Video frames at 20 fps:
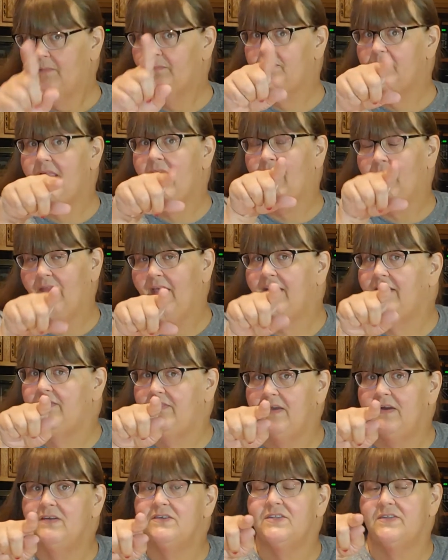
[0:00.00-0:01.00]
now
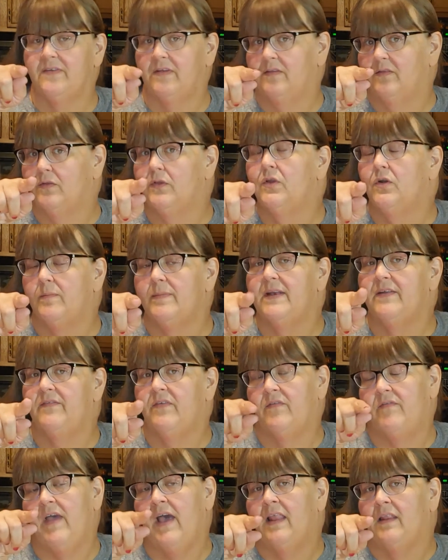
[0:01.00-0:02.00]
there's a little bit of
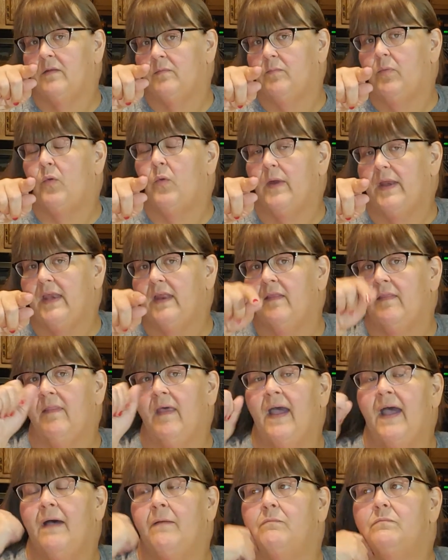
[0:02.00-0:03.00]
a valid point in
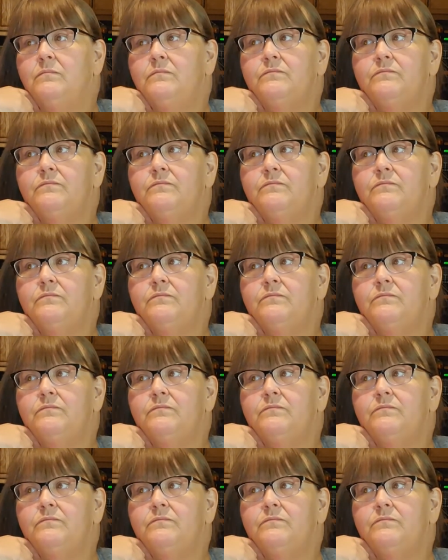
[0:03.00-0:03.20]
that.